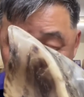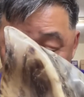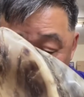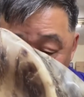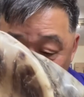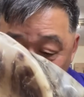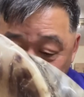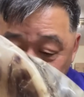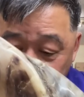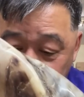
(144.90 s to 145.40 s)

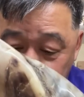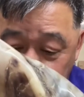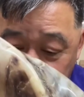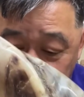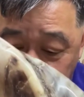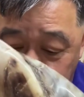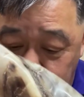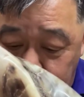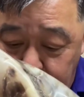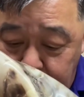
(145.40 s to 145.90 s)
what we
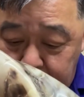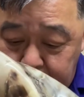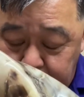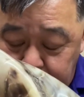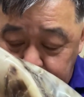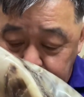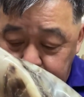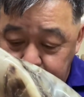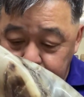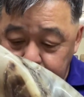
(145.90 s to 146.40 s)
call
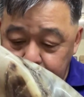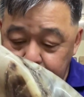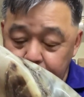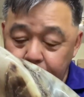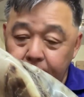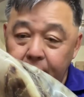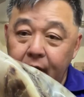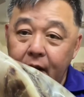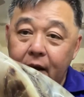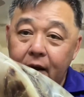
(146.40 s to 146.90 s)

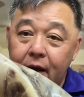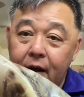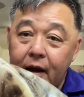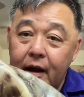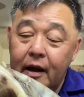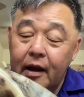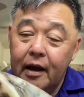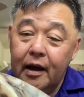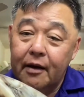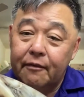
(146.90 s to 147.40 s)

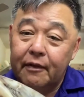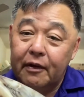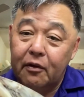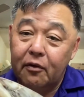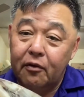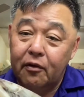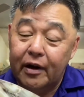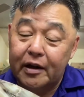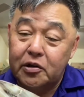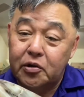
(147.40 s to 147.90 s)
have a
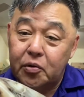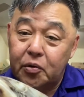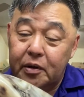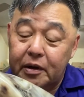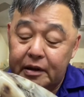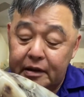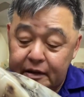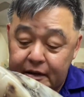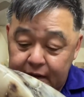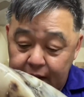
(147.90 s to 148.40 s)

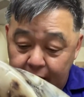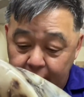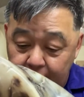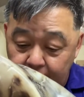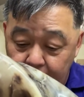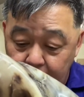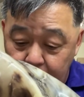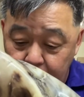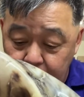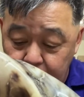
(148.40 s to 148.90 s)
resonant
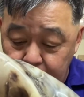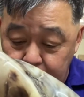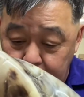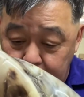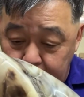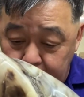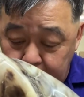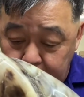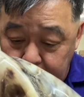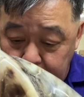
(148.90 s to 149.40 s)
sound,
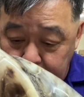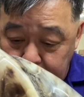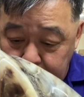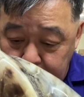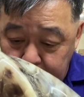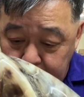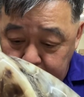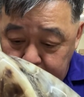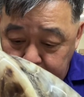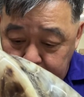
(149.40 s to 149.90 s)
and
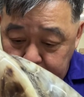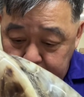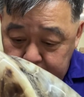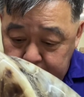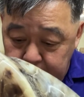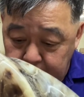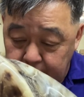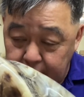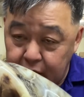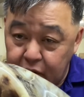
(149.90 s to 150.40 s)
it is
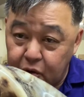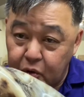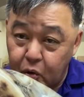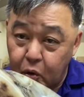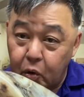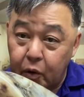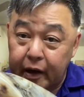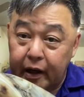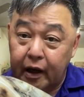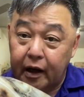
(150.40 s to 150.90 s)
a
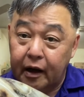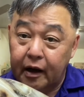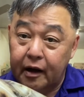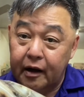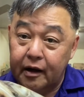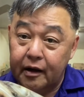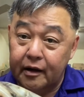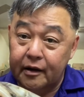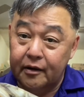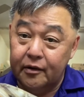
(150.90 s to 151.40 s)

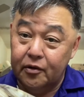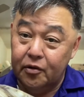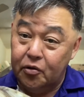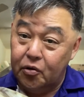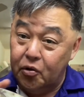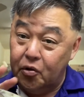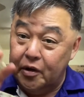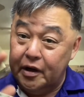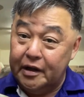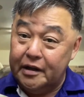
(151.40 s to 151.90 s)

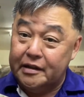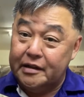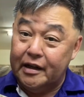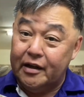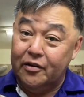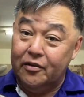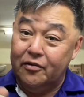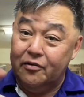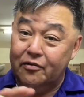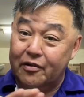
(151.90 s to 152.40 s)
droning
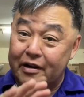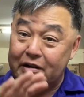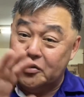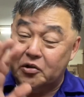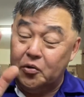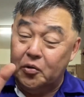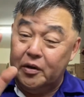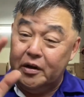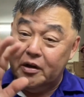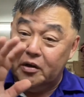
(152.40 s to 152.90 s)
sound,
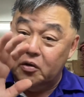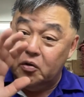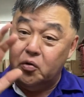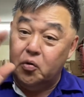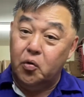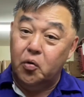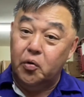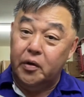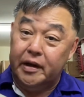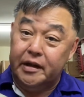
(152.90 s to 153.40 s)
resonant
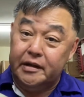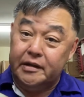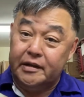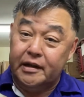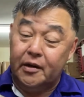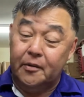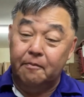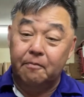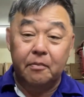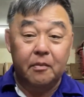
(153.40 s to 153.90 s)
droning
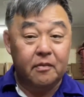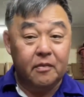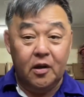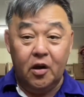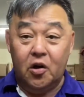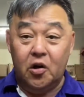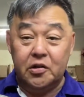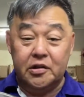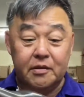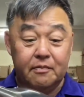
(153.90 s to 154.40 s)
sound.
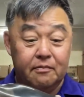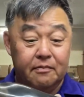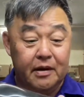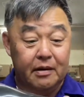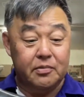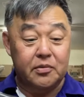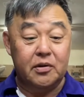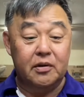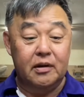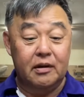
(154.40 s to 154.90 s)
Awesome,
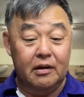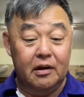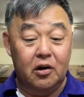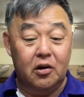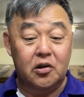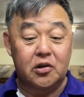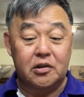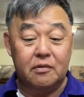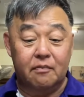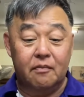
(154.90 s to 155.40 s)
absolutely
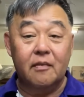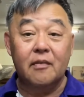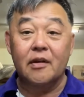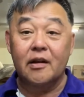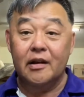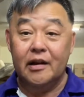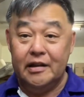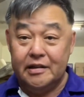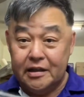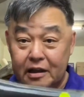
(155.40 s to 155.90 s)
awesome.
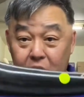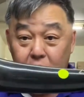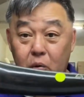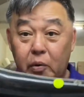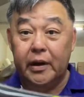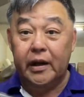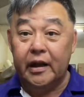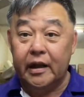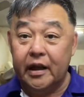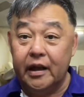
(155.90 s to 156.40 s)
Listen to
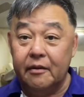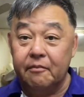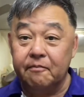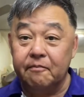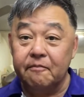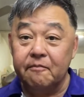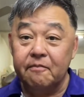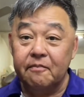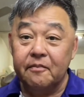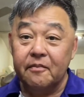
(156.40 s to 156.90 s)
it again,
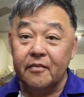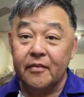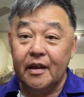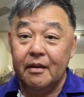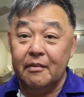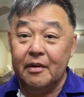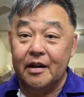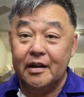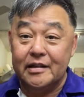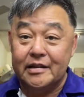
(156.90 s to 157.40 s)

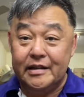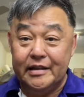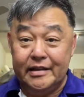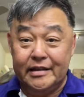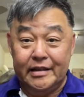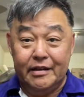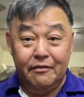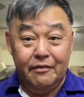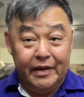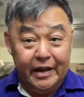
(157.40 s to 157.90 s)
because this
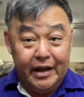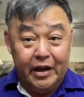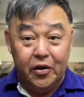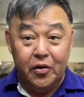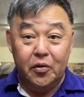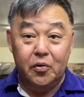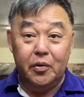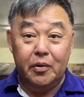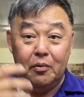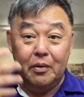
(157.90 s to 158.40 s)
is a
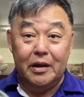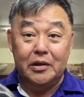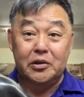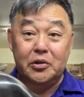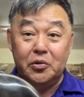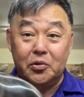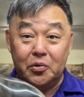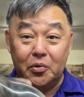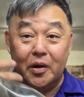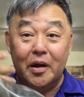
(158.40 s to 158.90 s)
video. We want you
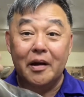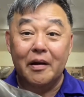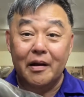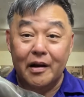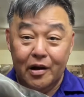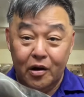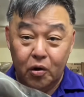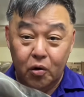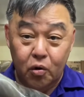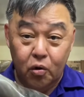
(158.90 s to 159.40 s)
to
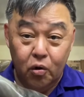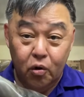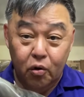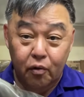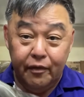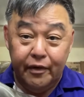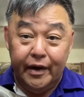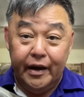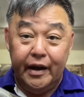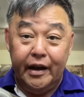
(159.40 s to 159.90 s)
go
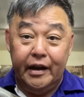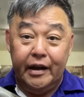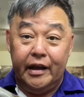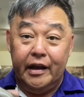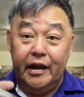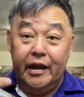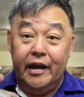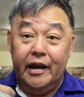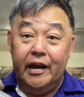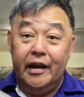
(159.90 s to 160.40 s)
over it
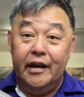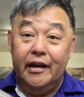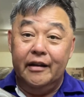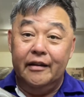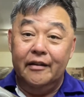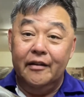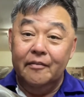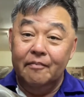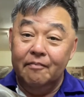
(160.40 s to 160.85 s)
again